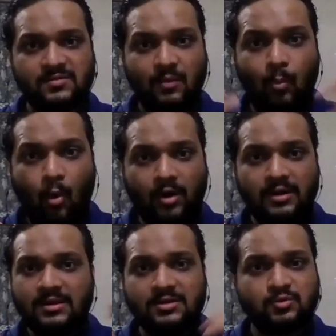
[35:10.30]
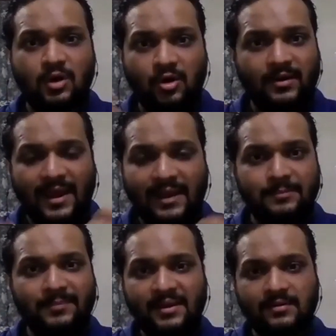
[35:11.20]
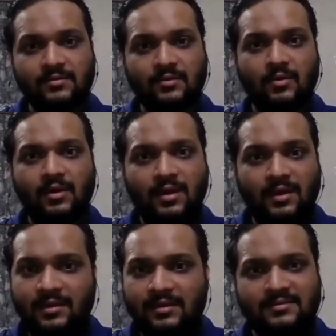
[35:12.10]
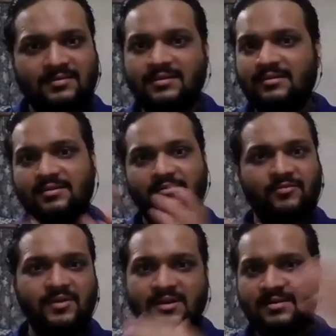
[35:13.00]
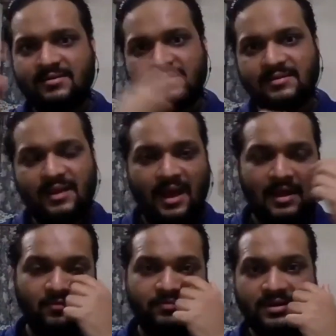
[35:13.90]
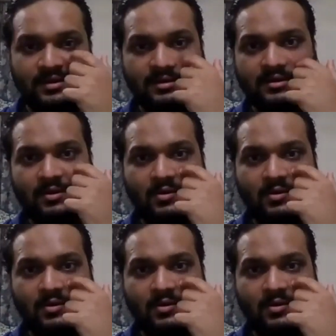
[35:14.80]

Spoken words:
warriors, who are not getting paid. So it's a different kind of, scene